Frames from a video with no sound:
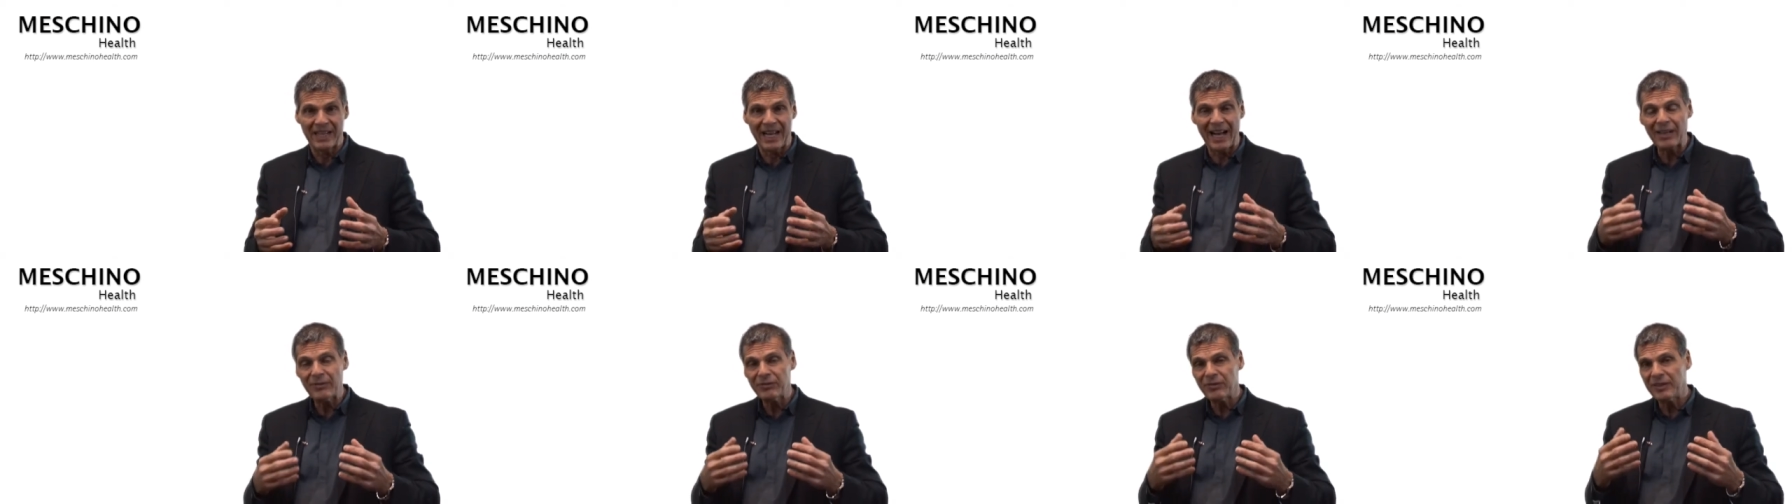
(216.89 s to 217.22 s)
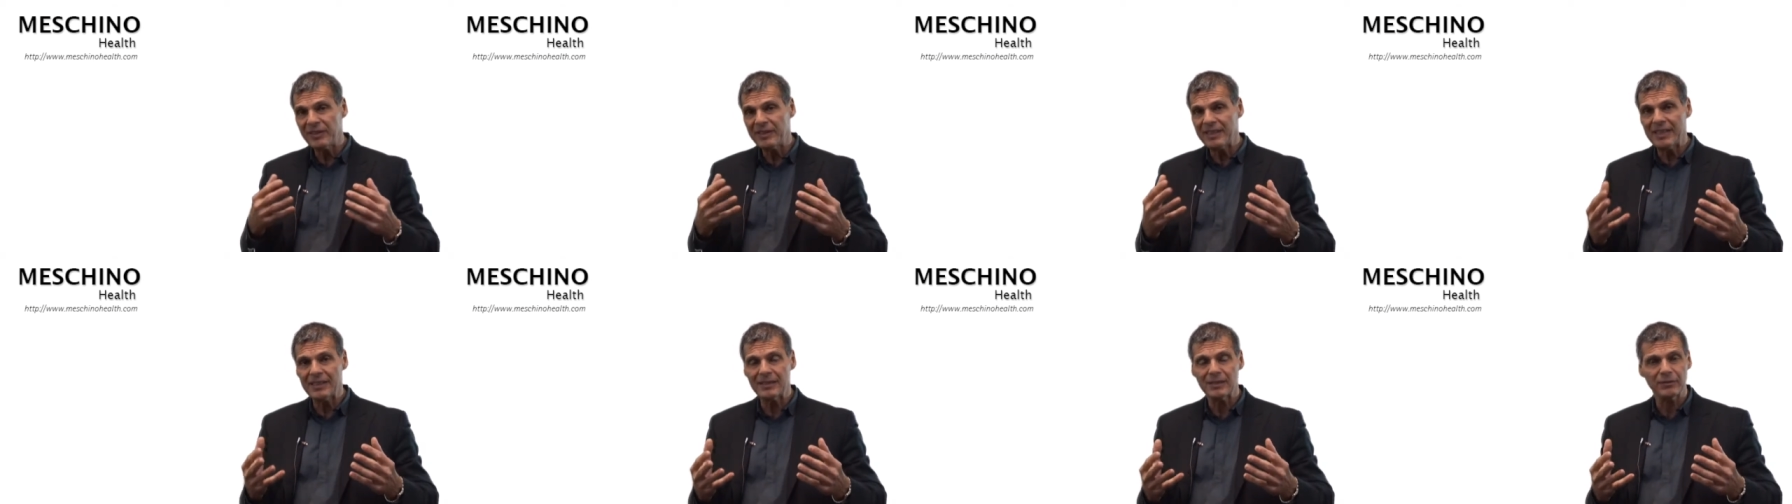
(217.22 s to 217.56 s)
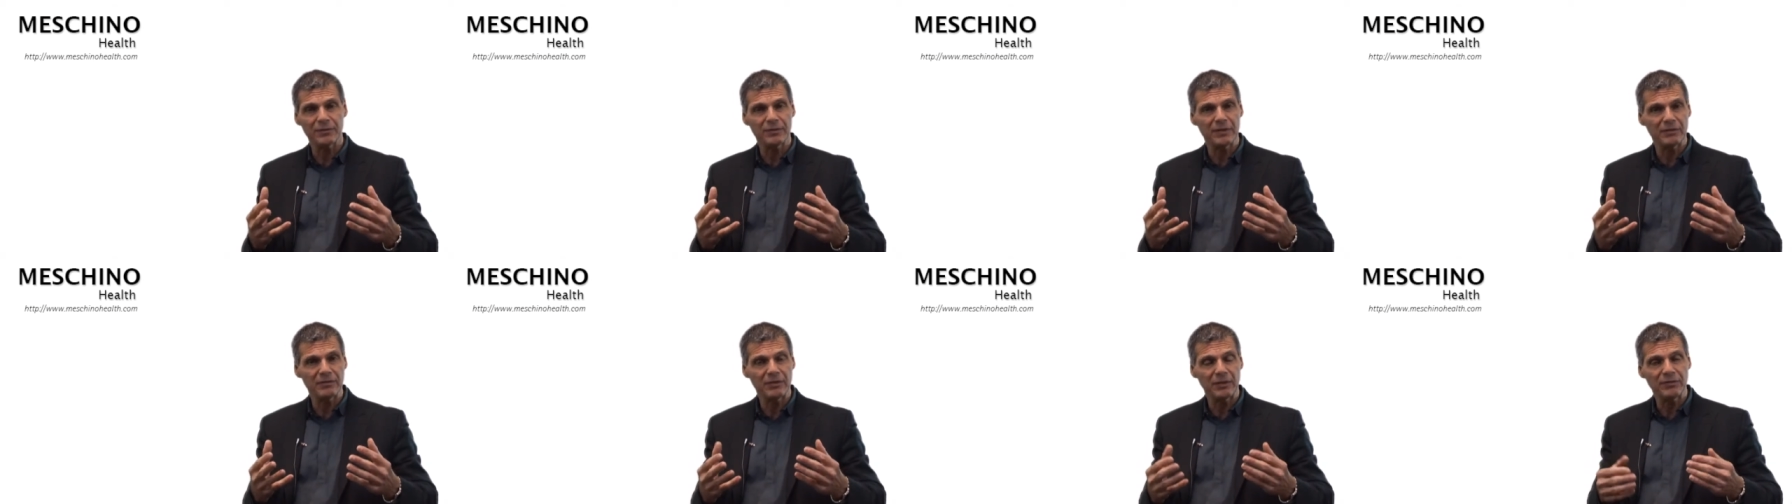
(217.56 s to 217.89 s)
After the age of
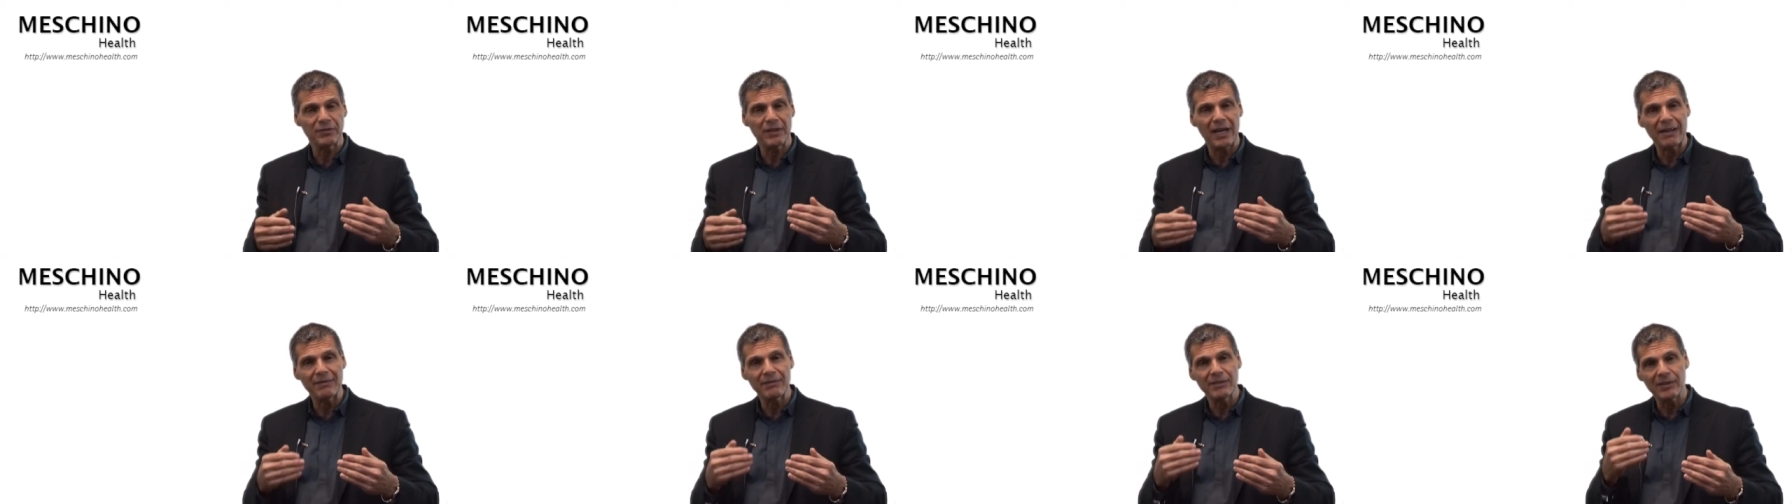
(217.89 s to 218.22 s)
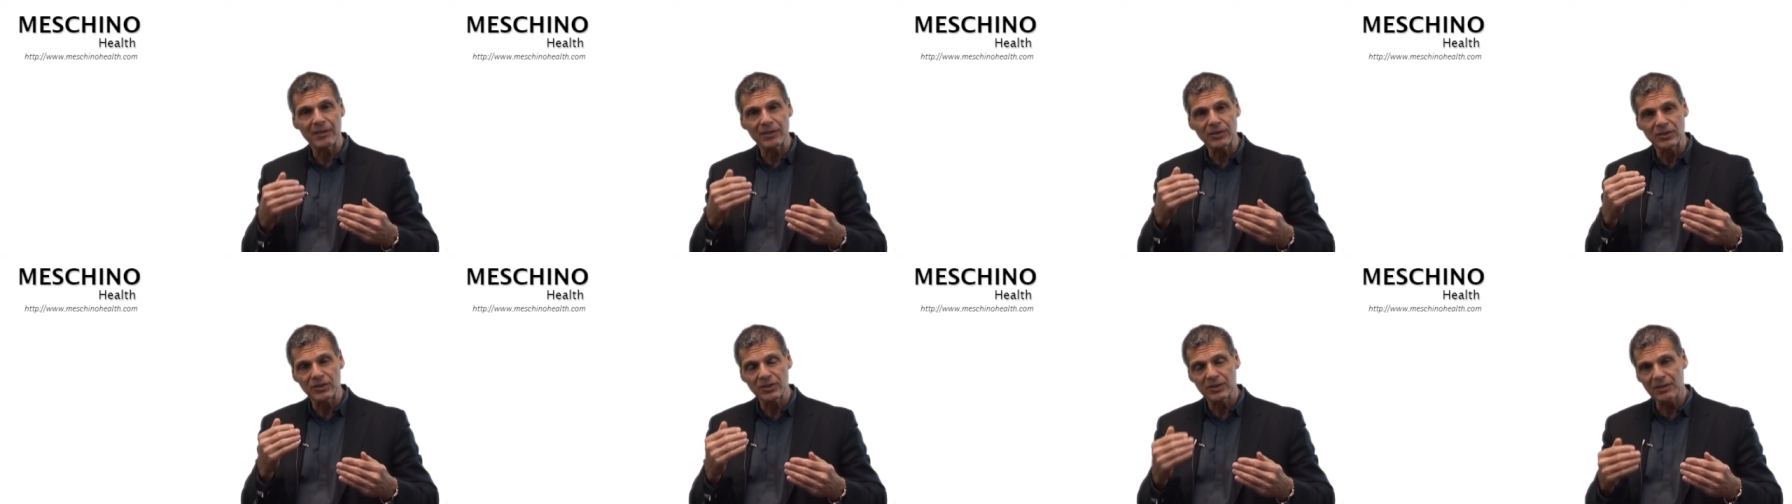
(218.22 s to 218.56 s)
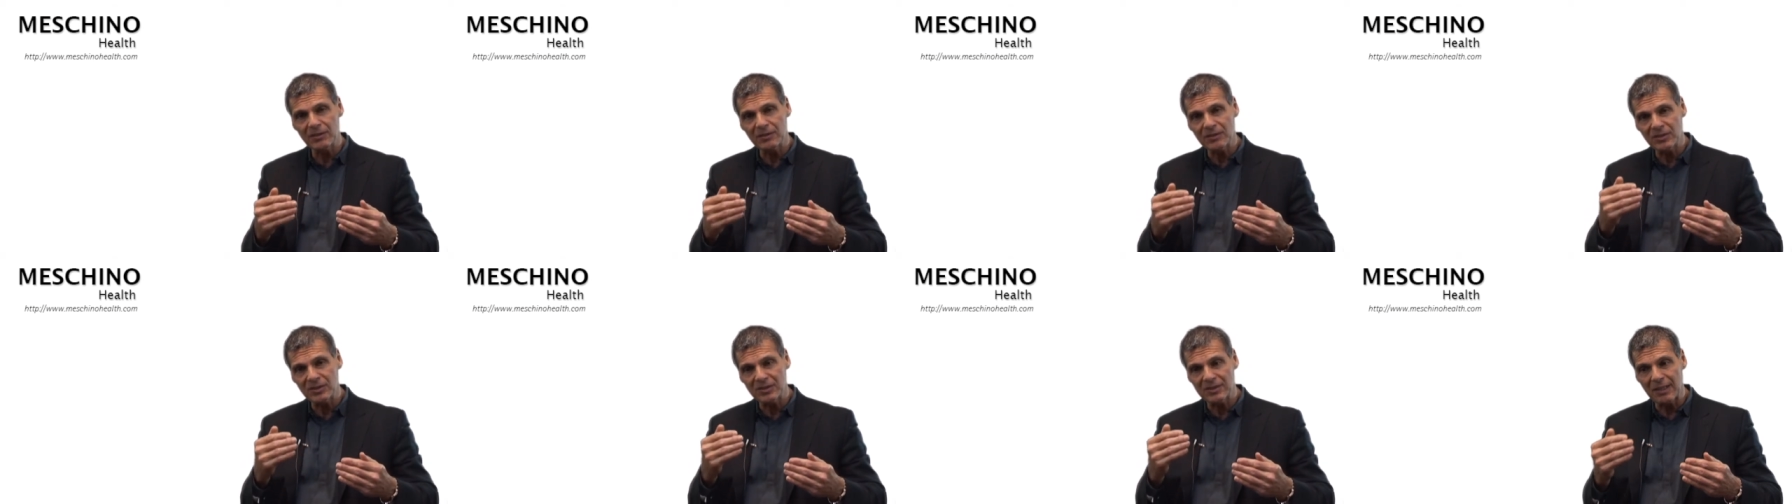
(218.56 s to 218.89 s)
fifty-five, there are
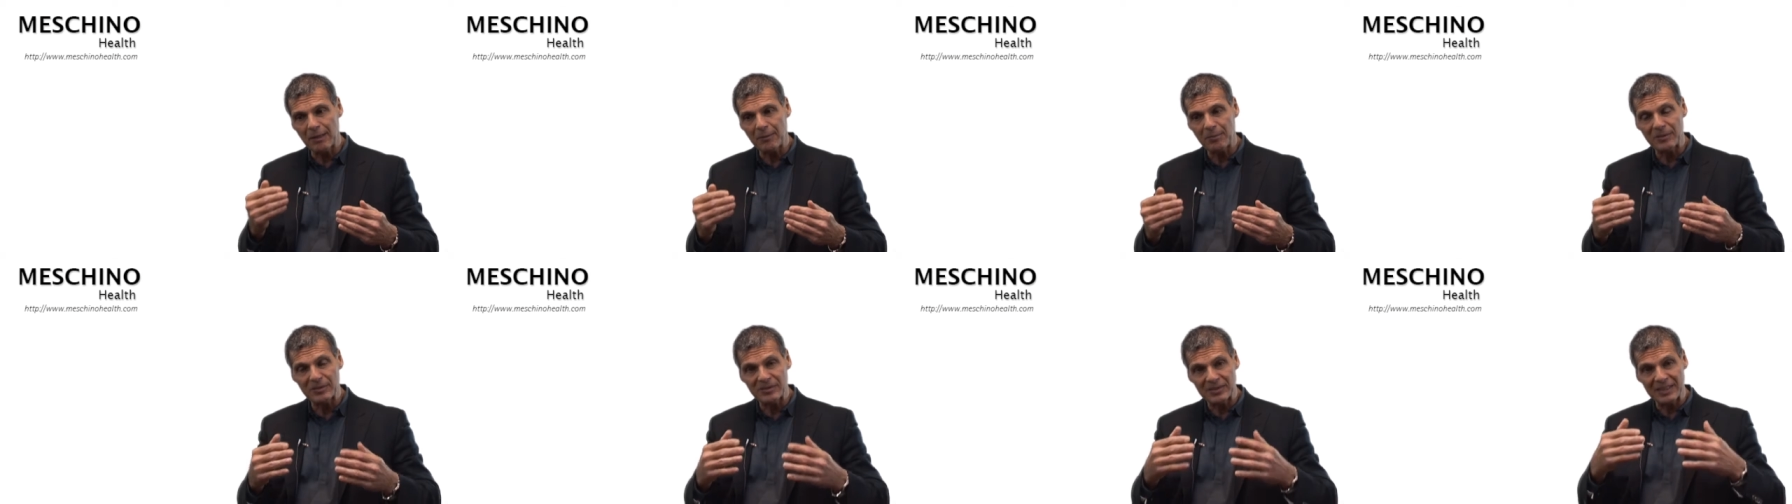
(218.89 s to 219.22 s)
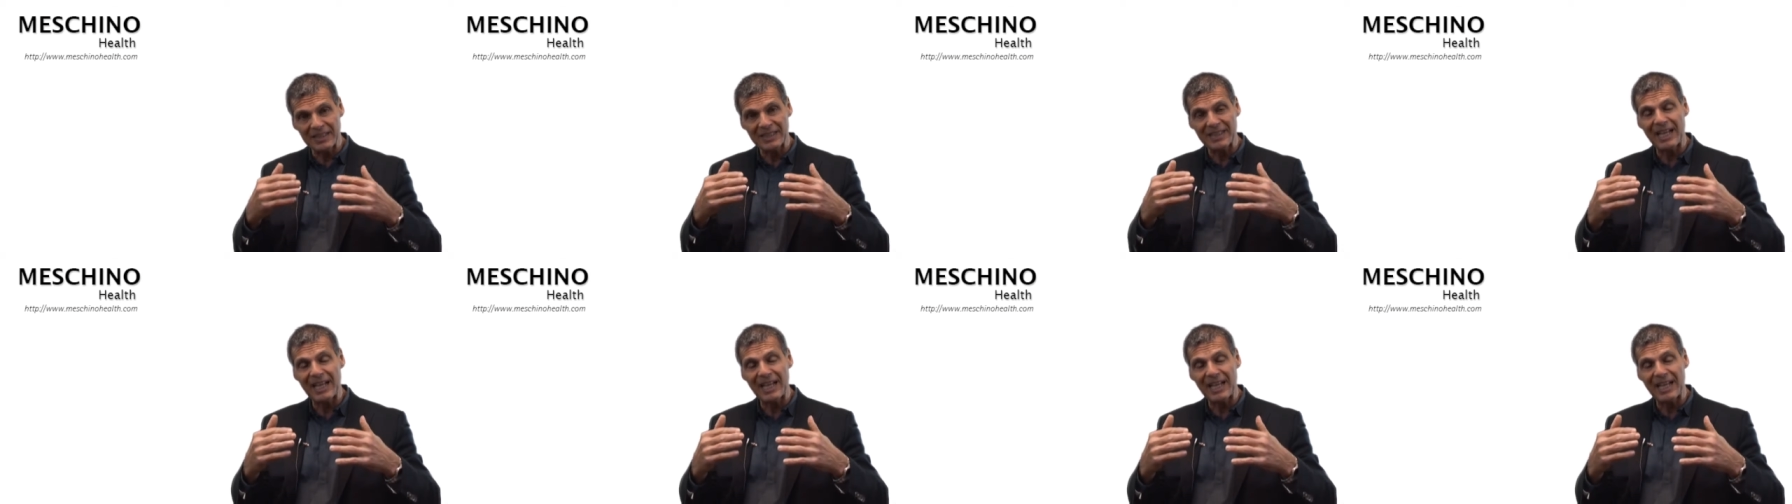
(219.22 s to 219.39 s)
certain supplements that